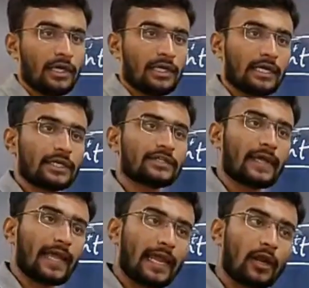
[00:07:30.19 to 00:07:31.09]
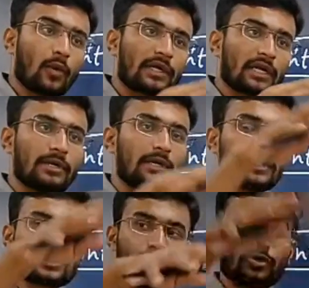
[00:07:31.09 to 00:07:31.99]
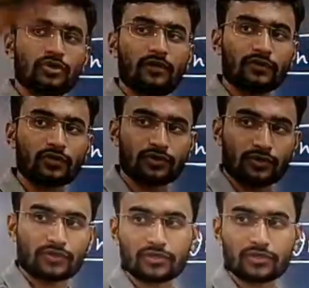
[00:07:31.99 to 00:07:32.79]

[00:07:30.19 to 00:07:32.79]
That is equitable distribution of resources.